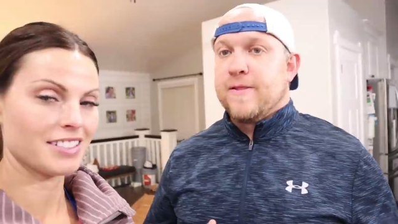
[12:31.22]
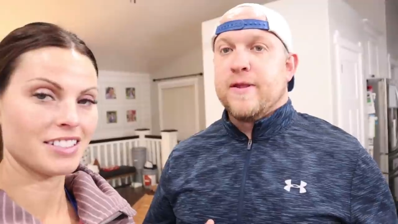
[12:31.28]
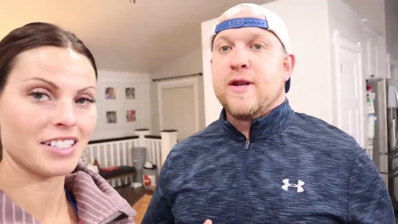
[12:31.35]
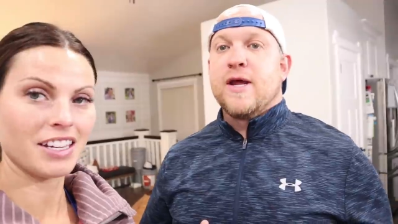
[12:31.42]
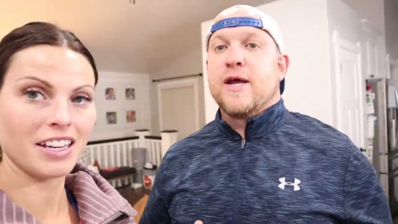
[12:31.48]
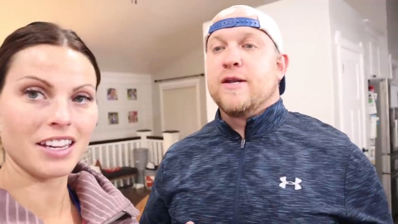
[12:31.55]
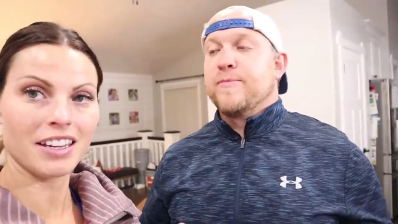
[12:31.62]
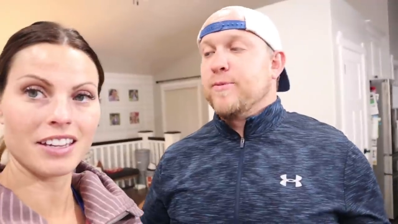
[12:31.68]

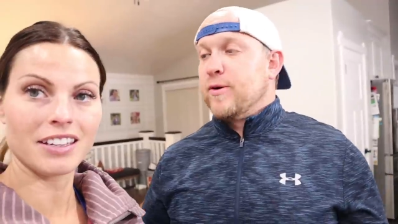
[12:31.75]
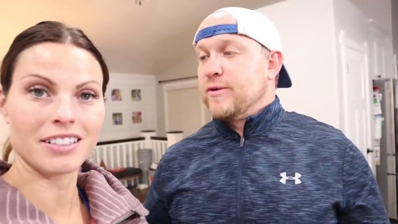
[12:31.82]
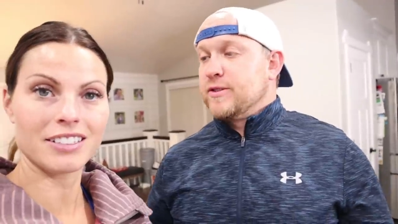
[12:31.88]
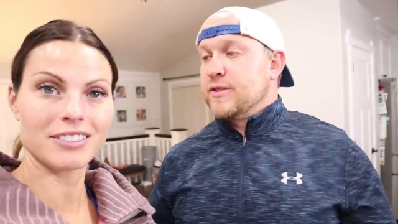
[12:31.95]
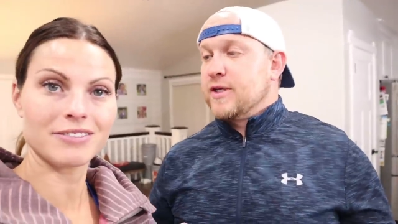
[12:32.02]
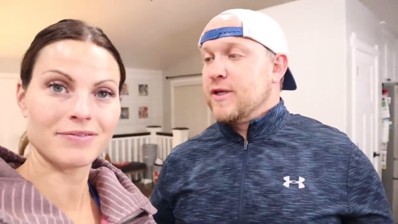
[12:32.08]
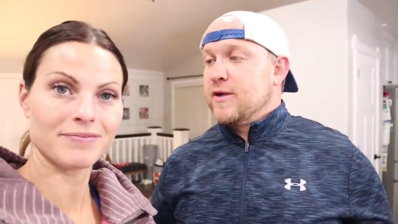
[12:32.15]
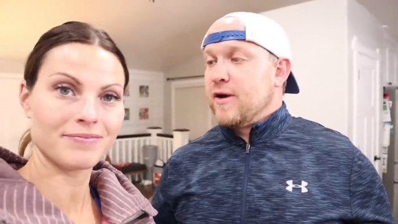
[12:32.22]
Speaker 1: Then Dang I had to it. pull
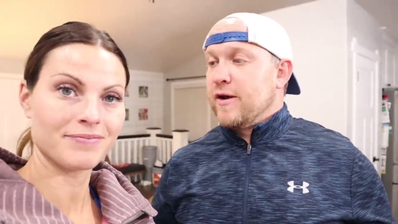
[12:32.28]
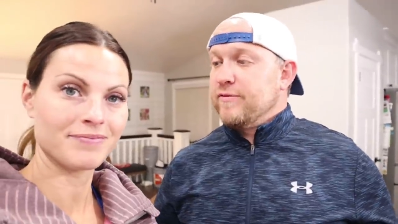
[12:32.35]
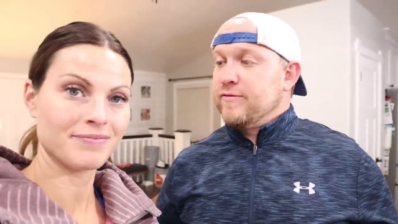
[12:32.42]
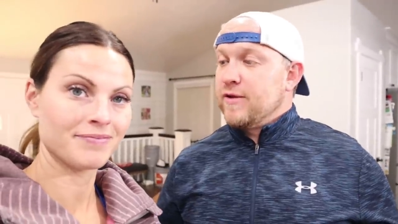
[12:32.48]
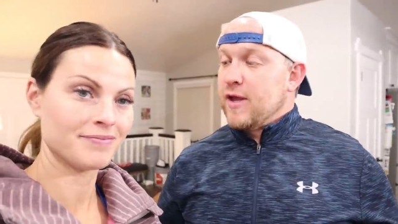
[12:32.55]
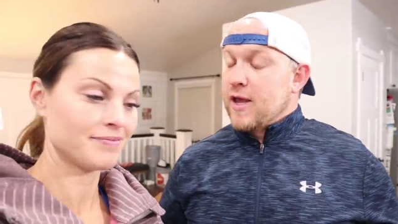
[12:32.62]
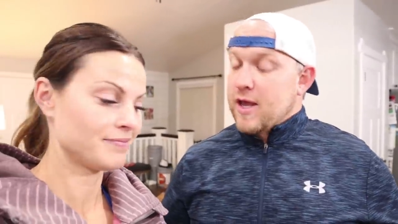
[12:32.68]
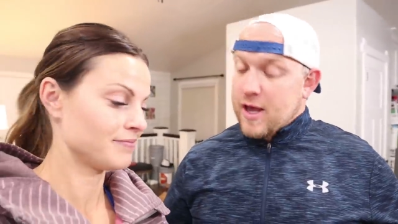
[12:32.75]
the skin
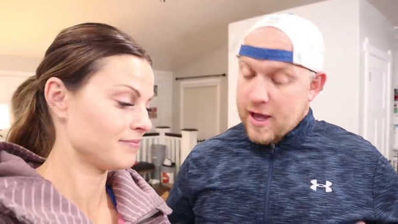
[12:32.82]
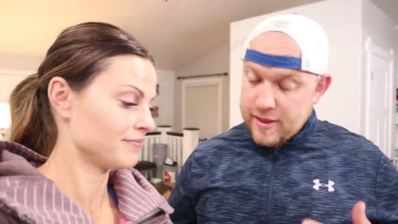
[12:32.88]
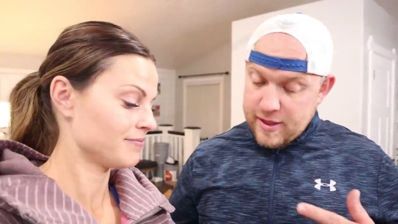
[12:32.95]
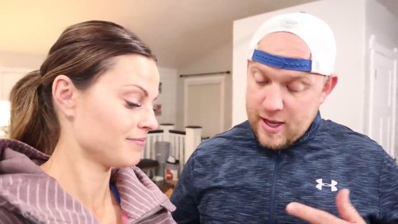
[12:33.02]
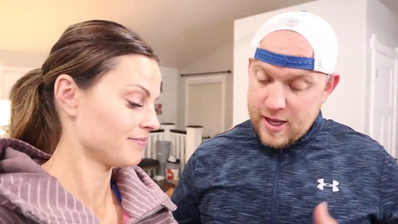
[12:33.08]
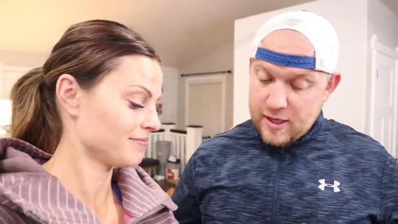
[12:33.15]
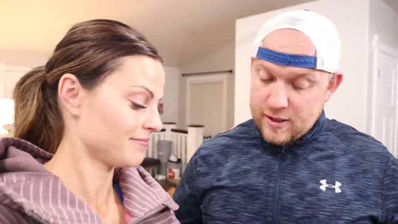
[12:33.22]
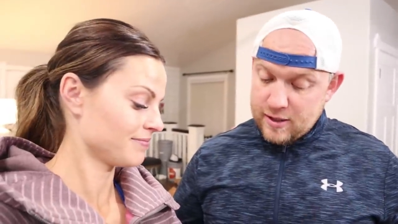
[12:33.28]
off.
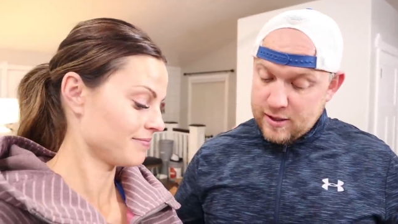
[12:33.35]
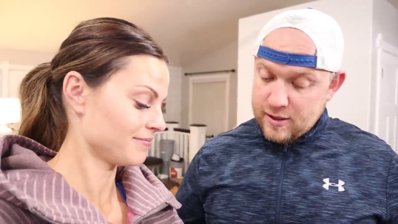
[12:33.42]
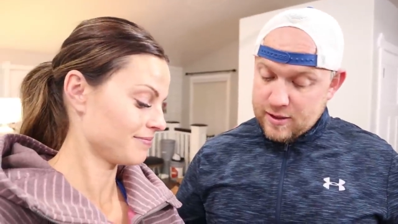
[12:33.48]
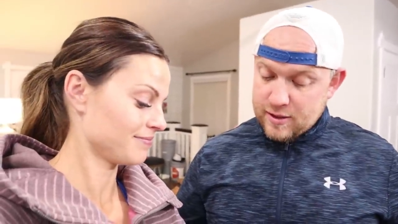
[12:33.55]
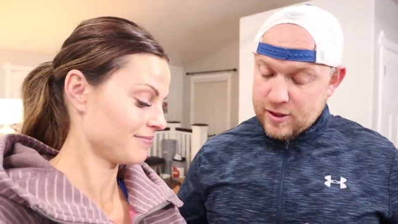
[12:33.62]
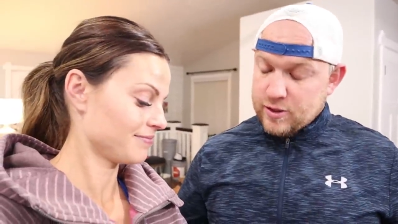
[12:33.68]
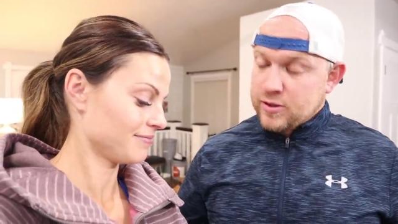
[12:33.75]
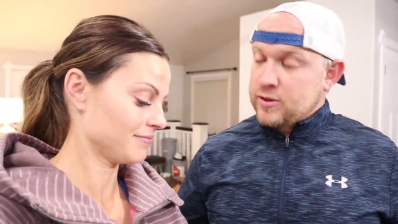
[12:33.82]
And then,
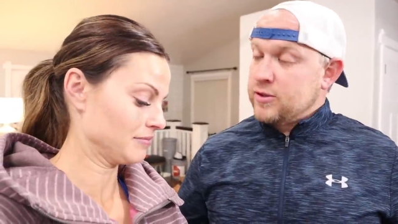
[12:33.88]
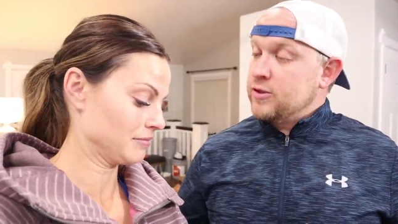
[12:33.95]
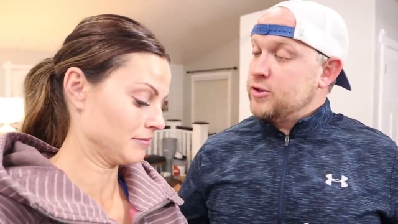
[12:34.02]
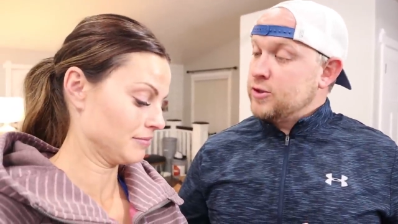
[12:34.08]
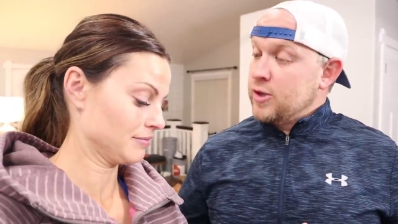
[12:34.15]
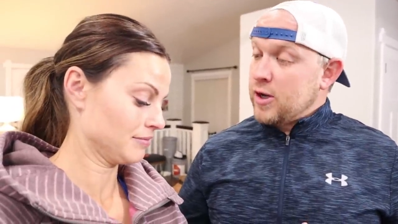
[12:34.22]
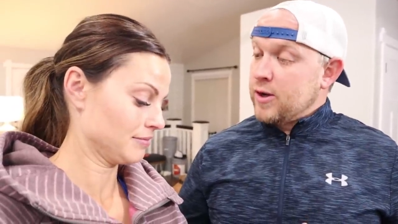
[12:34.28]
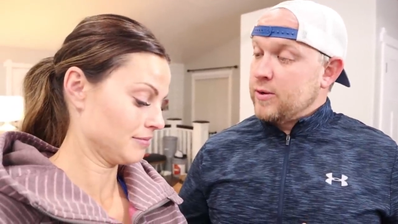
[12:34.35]
did you,
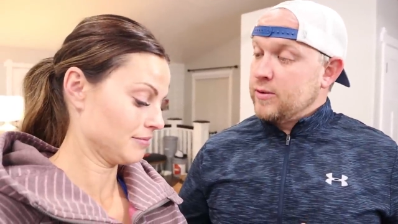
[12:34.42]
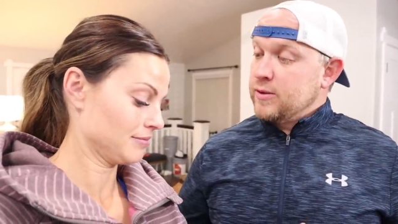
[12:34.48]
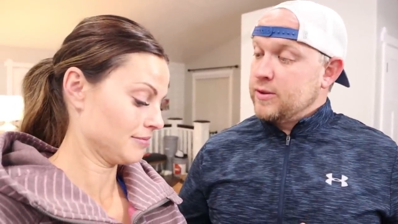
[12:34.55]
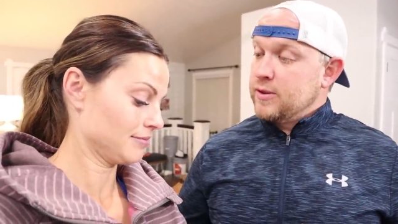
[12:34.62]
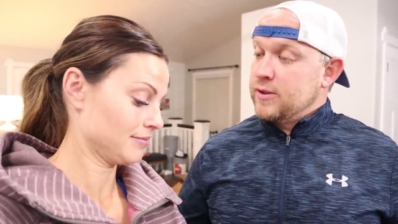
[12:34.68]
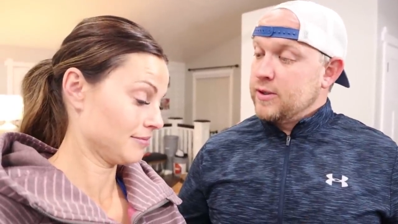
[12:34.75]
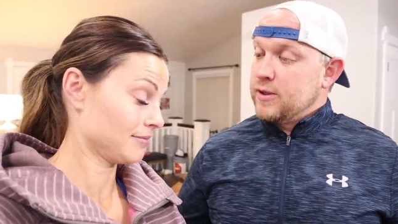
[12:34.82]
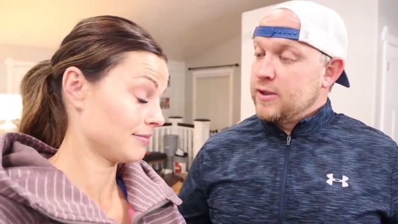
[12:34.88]
did you
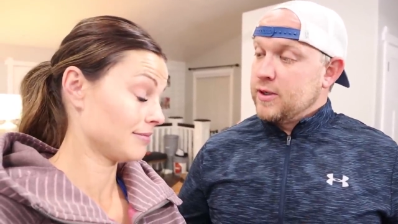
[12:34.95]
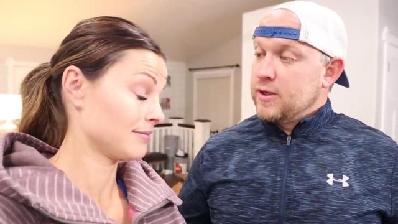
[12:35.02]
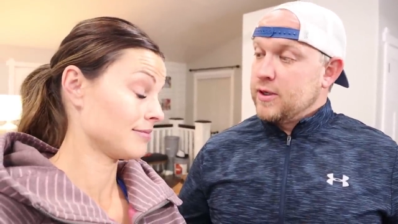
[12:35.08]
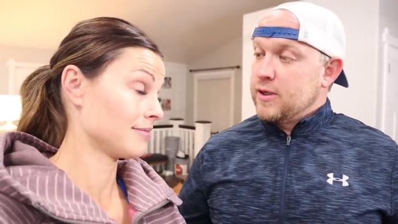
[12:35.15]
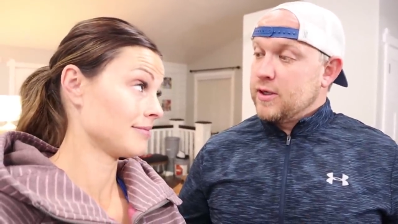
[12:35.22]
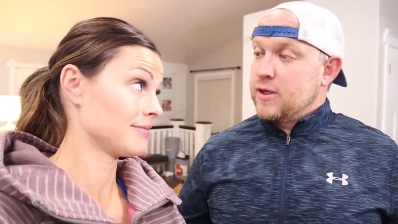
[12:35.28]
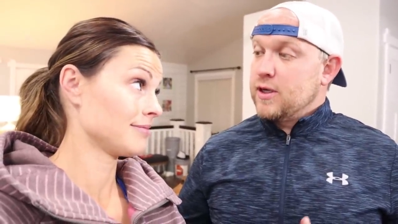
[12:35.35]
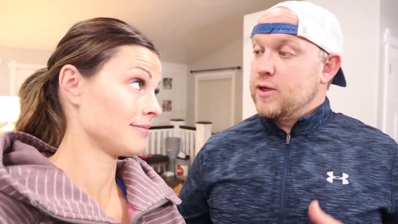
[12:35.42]
know,
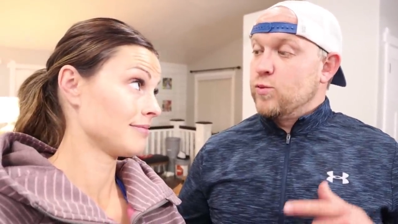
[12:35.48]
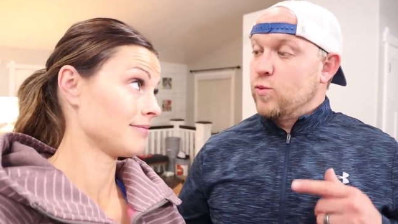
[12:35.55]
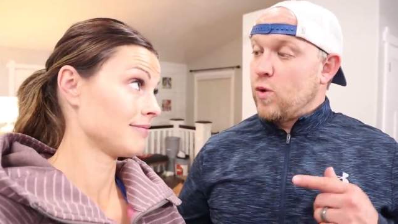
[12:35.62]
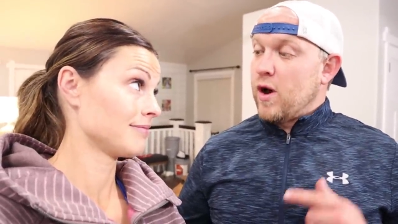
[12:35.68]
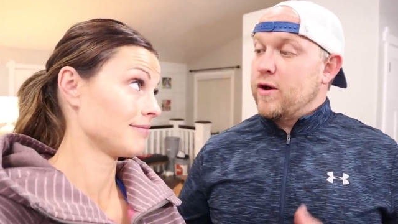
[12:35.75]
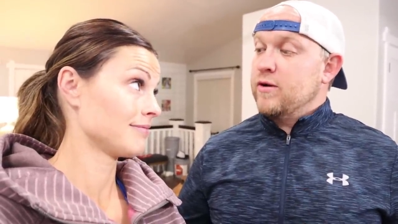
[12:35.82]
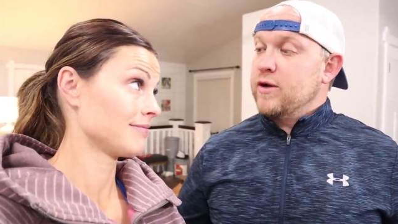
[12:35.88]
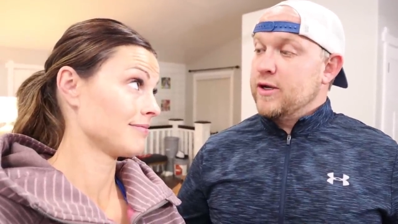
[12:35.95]
getting
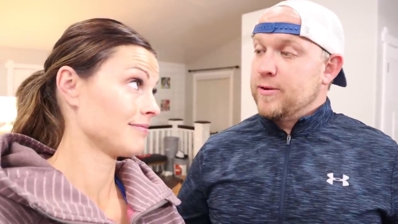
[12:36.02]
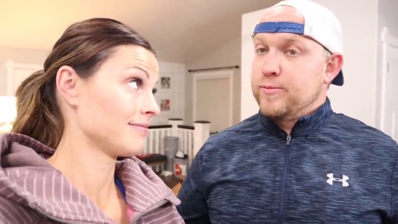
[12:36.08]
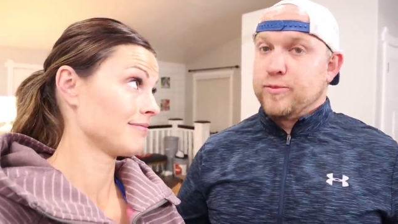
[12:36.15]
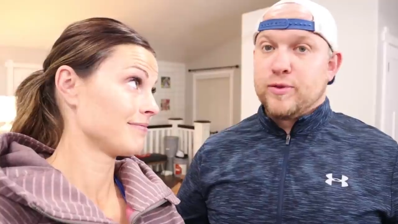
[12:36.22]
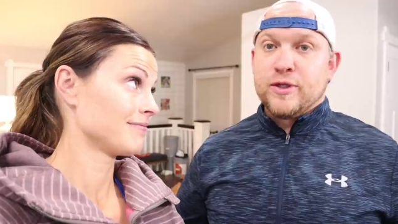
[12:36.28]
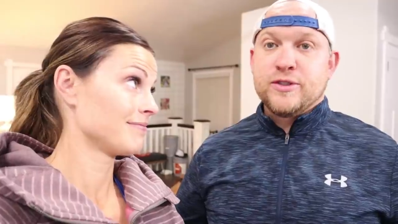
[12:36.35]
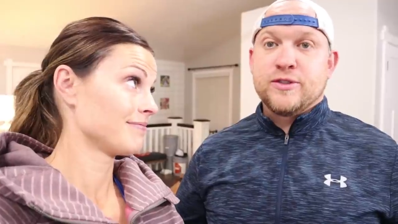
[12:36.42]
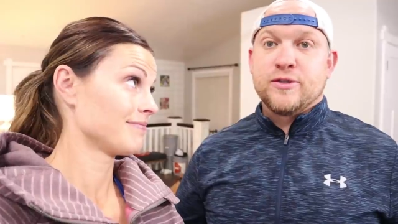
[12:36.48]
water in a
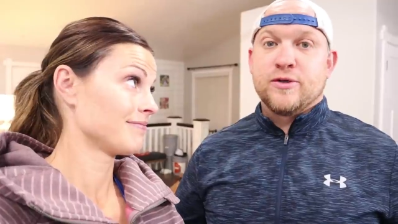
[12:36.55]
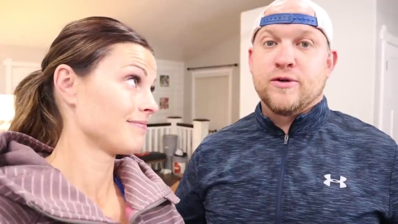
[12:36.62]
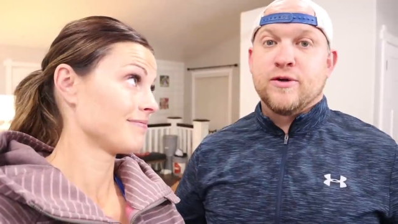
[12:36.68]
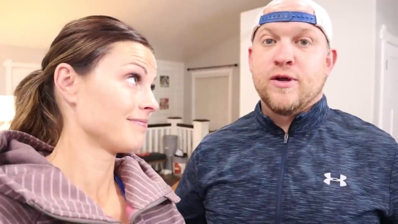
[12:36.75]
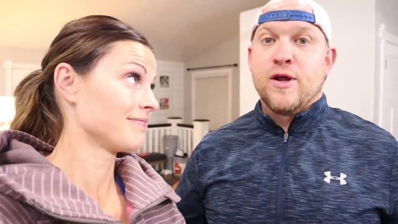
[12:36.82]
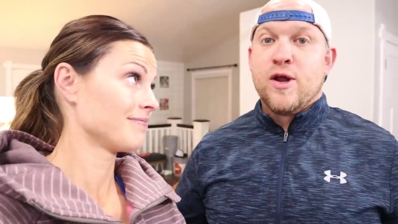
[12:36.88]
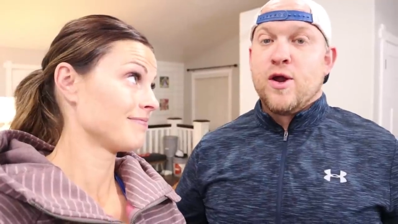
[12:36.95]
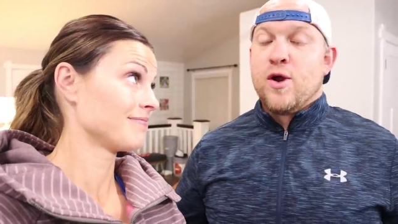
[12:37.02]
blister